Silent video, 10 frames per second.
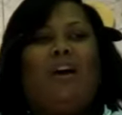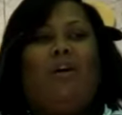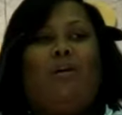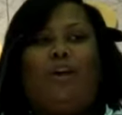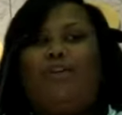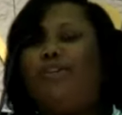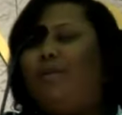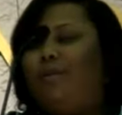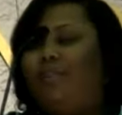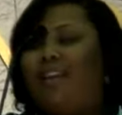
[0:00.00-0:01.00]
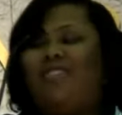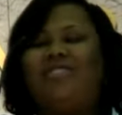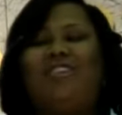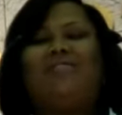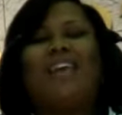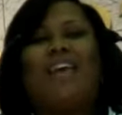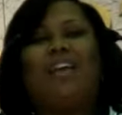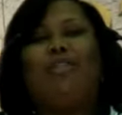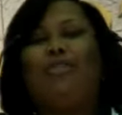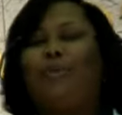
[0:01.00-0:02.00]
on a journey that should have
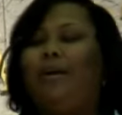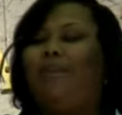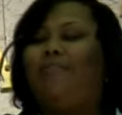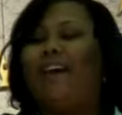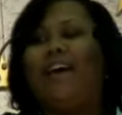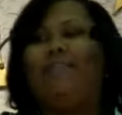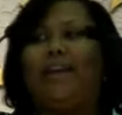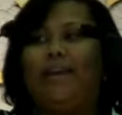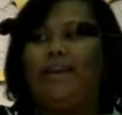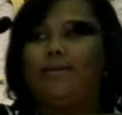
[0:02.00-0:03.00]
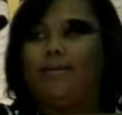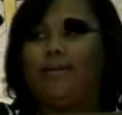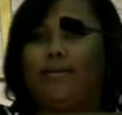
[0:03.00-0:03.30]
taken 3 to 5 days.